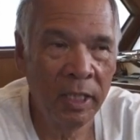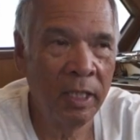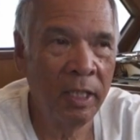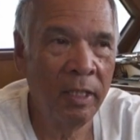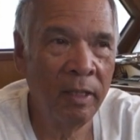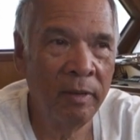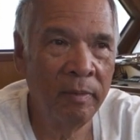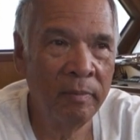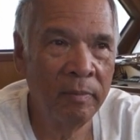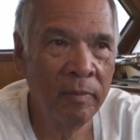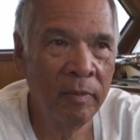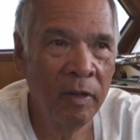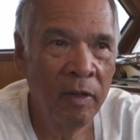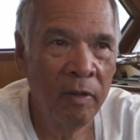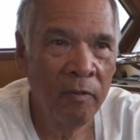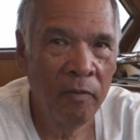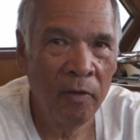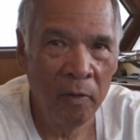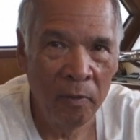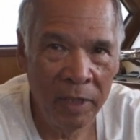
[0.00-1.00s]
um,
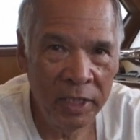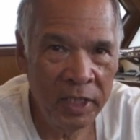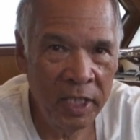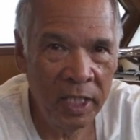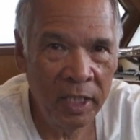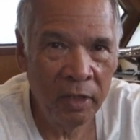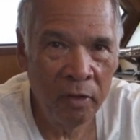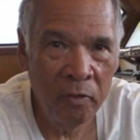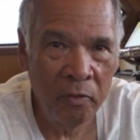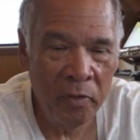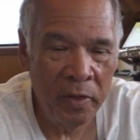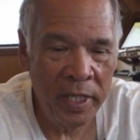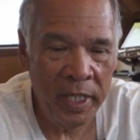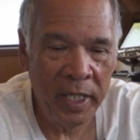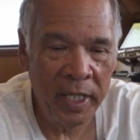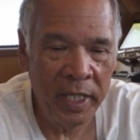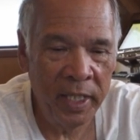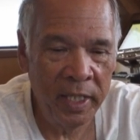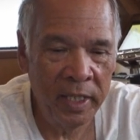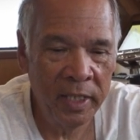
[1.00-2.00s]
fluorescent
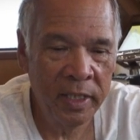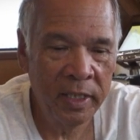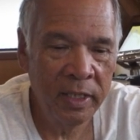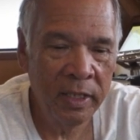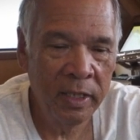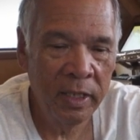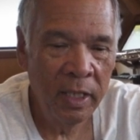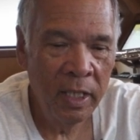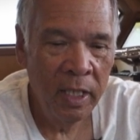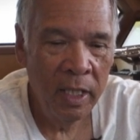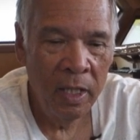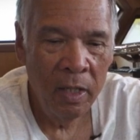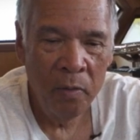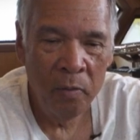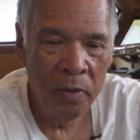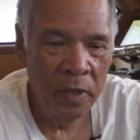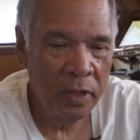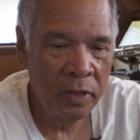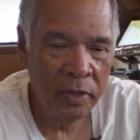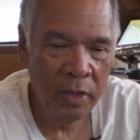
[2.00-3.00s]
greens.
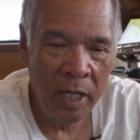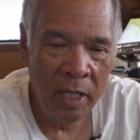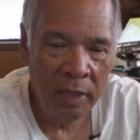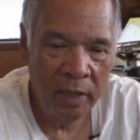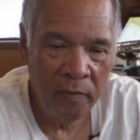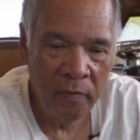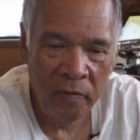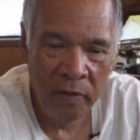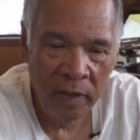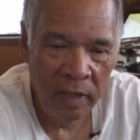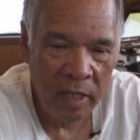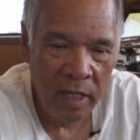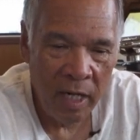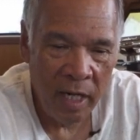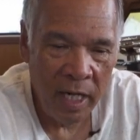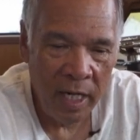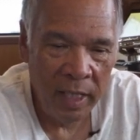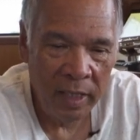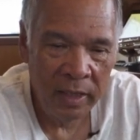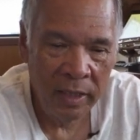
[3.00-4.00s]
We use all different
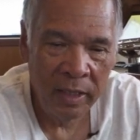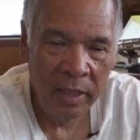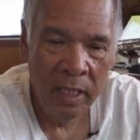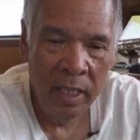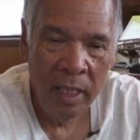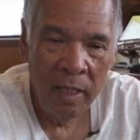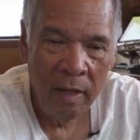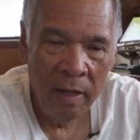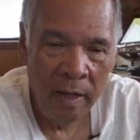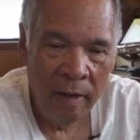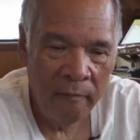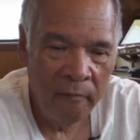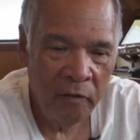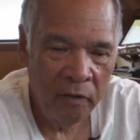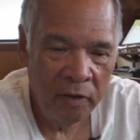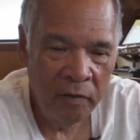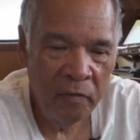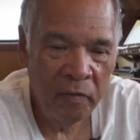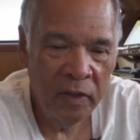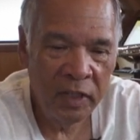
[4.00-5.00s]
kinds and
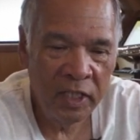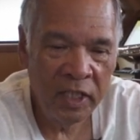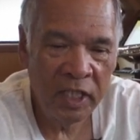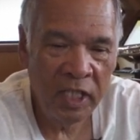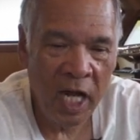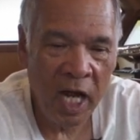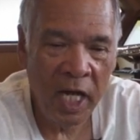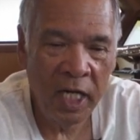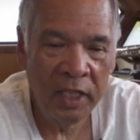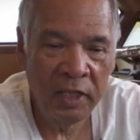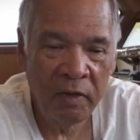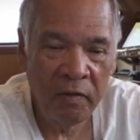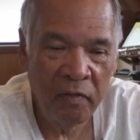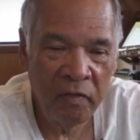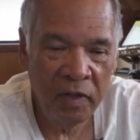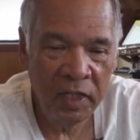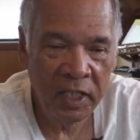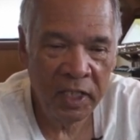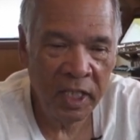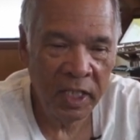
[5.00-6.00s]
for different size
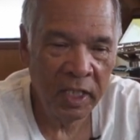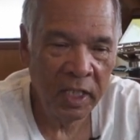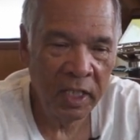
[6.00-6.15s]
fish at